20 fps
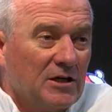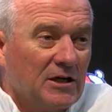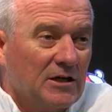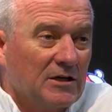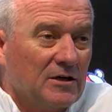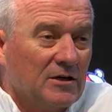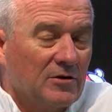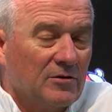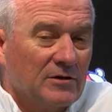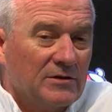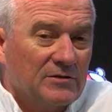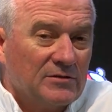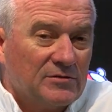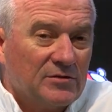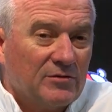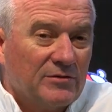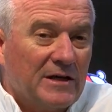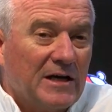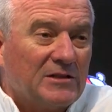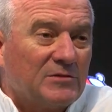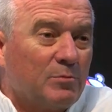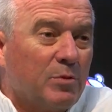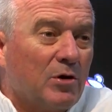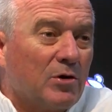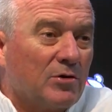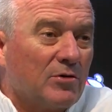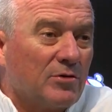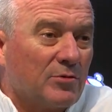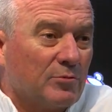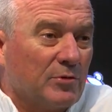and so that's
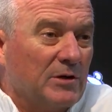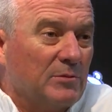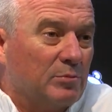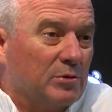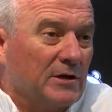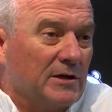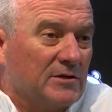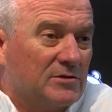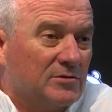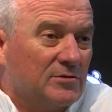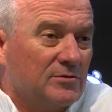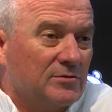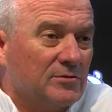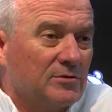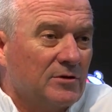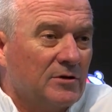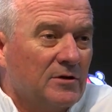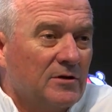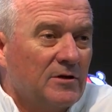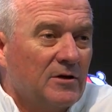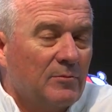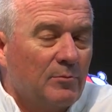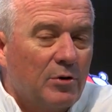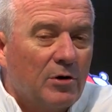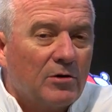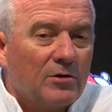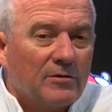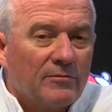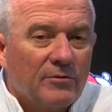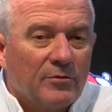part of the read play too.
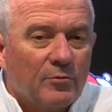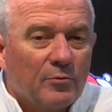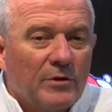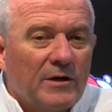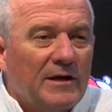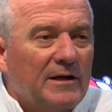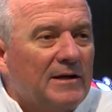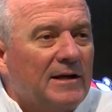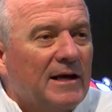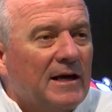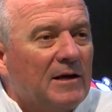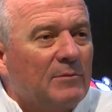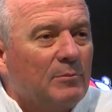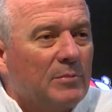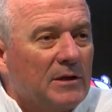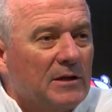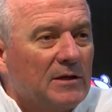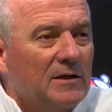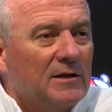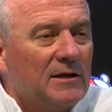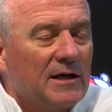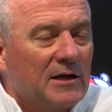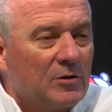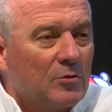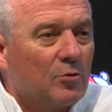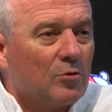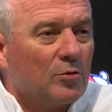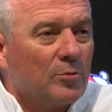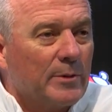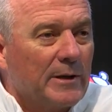Part of the read can be a
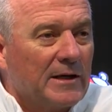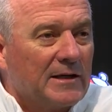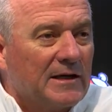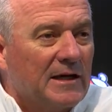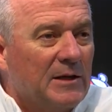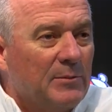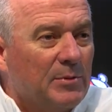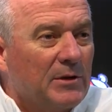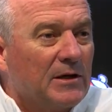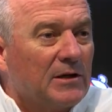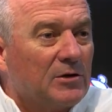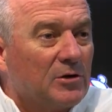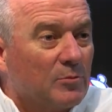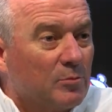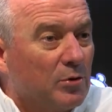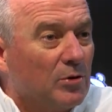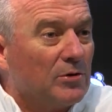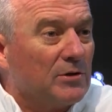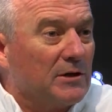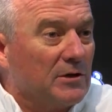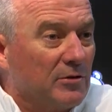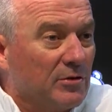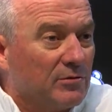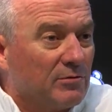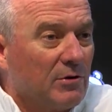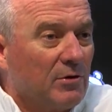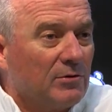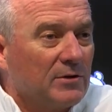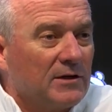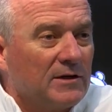quarterback keeping it or pulling it and
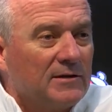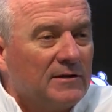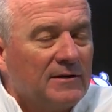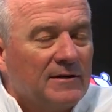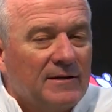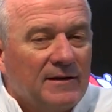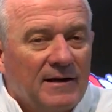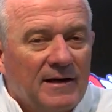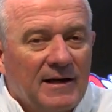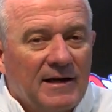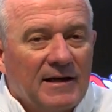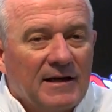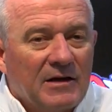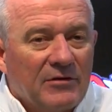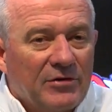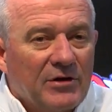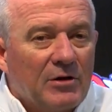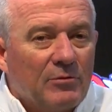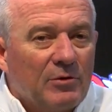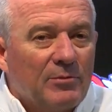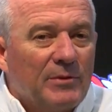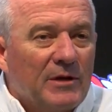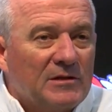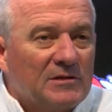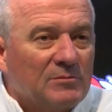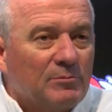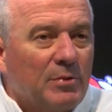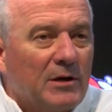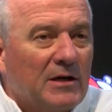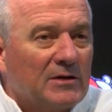throwing it. And I thought we
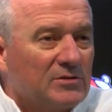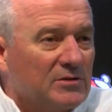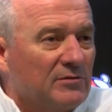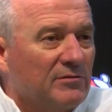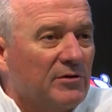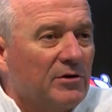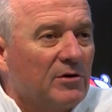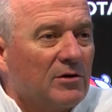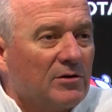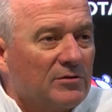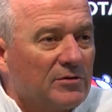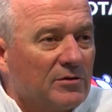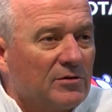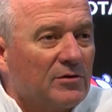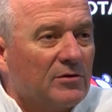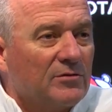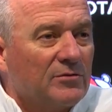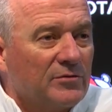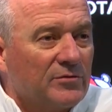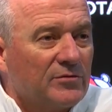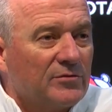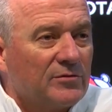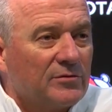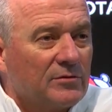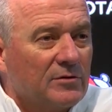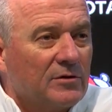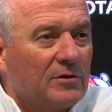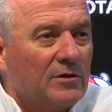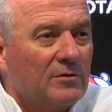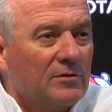made some positive yards on those
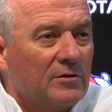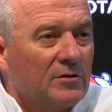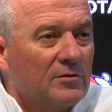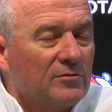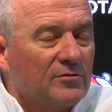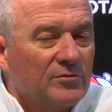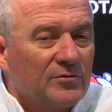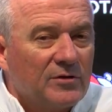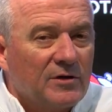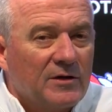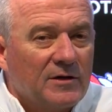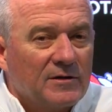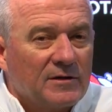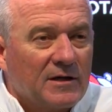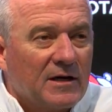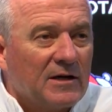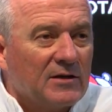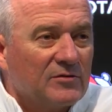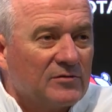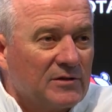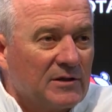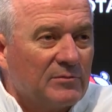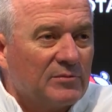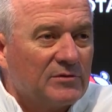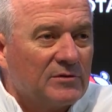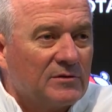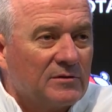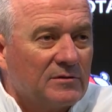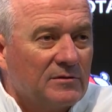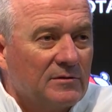concepts
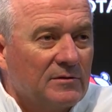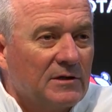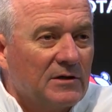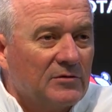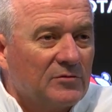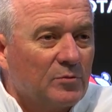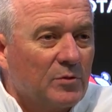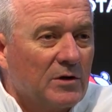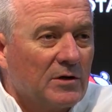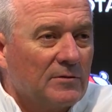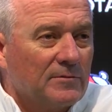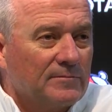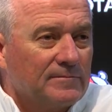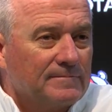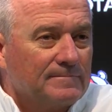as well.